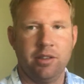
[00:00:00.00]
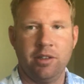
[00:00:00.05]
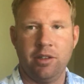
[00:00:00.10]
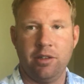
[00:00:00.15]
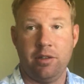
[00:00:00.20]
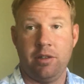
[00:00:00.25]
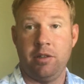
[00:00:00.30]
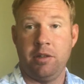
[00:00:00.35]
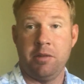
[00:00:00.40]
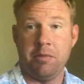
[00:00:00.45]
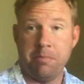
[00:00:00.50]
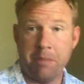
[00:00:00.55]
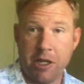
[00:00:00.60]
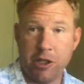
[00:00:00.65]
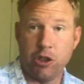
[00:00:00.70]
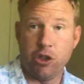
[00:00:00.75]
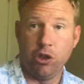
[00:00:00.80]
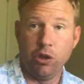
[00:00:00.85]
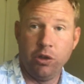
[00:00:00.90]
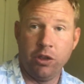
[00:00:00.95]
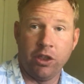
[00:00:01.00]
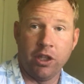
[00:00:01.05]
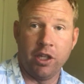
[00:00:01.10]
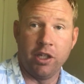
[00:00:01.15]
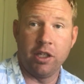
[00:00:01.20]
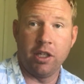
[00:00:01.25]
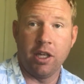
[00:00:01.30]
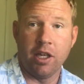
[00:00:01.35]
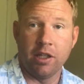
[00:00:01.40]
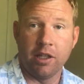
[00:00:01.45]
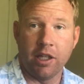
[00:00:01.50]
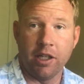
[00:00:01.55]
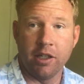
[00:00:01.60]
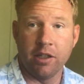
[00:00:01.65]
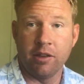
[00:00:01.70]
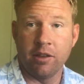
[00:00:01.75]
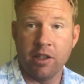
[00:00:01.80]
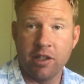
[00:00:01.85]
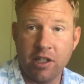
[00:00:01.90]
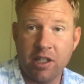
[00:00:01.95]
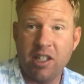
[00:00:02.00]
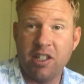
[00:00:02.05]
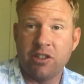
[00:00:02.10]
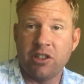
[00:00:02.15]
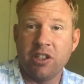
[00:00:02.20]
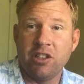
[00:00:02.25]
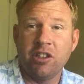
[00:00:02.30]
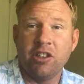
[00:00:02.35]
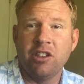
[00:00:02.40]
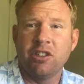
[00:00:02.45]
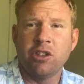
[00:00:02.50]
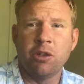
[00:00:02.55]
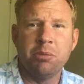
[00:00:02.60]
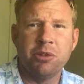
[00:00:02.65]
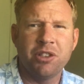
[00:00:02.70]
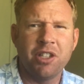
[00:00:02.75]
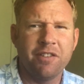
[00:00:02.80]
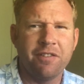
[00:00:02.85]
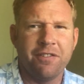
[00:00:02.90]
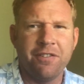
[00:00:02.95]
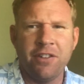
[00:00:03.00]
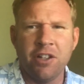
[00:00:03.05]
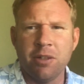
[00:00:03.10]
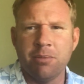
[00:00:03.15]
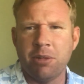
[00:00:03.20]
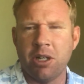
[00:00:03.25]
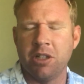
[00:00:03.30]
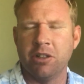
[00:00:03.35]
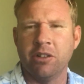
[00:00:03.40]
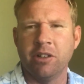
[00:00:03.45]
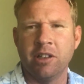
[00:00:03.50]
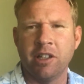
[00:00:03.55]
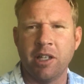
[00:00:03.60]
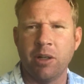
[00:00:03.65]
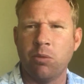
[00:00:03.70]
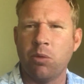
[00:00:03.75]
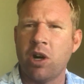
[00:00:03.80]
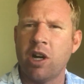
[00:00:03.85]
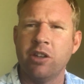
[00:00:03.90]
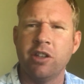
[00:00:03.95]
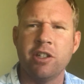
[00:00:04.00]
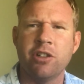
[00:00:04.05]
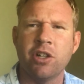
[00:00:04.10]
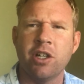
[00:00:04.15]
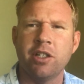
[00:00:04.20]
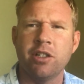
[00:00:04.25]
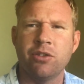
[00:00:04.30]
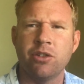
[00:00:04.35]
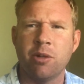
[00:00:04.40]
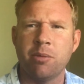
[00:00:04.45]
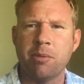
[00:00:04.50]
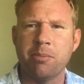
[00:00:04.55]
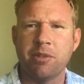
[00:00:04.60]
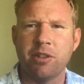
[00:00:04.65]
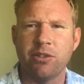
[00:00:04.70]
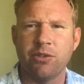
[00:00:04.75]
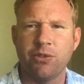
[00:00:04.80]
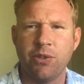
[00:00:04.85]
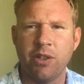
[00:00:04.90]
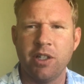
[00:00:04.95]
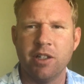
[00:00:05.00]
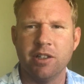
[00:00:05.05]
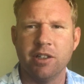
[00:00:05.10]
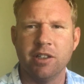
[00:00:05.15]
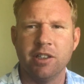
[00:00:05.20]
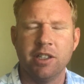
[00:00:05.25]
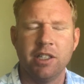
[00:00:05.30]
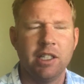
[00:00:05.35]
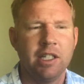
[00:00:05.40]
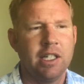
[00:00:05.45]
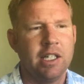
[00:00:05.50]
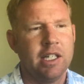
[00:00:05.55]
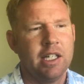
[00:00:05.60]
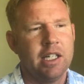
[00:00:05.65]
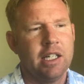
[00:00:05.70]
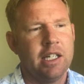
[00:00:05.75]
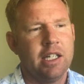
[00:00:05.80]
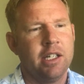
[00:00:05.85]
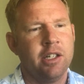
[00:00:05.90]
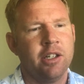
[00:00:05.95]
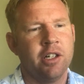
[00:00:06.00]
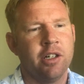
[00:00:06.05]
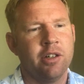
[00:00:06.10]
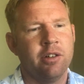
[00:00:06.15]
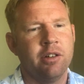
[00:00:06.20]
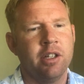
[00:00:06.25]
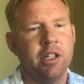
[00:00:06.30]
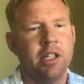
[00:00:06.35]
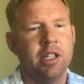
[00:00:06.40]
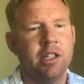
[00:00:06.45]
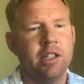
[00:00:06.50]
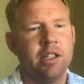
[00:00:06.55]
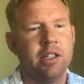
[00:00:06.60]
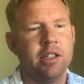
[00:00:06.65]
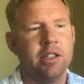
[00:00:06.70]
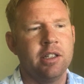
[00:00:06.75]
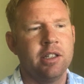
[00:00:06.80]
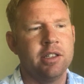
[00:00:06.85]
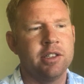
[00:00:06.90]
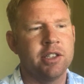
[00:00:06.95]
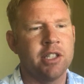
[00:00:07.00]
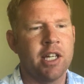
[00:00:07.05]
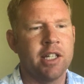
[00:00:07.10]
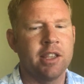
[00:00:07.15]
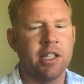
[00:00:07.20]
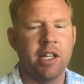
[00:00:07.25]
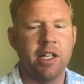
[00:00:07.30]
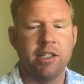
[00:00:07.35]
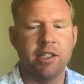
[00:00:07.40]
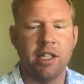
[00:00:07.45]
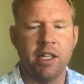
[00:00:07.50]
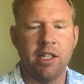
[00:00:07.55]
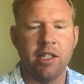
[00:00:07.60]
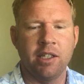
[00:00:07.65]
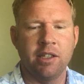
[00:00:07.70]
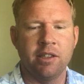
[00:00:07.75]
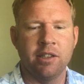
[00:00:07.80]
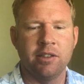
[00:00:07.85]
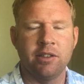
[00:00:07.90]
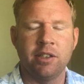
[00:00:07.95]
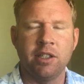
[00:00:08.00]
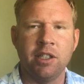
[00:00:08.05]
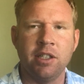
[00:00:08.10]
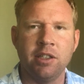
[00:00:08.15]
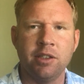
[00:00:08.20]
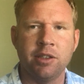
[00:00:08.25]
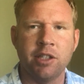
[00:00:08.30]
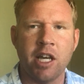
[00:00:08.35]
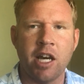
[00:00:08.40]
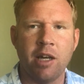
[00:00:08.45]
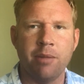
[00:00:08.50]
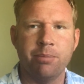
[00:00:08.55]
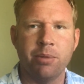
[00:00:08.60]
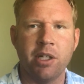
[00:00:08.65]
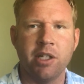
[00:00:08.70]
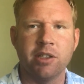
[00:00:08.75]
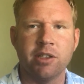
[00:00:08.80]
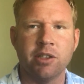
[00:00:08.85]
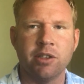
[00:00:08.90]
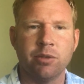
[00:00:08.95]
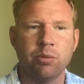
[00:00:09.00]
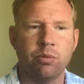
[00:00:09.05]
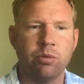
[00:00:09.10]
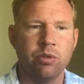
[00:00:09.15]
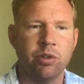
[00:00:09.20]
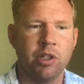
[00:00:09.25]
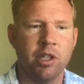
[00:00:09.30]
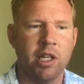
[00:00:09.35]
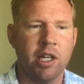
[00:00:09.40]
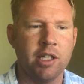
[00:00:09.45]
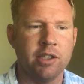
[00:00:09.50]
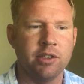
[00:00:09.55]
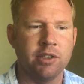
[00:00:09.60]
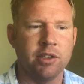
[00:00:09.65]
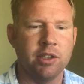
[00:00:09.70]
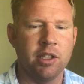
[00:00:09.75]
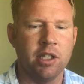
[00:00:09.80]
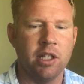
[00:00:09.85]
it makes you think, yeah, like, it's almost like fear mongering. Like, why are they trying to drum up this fear? You know, it's not that I take disease outbreaks as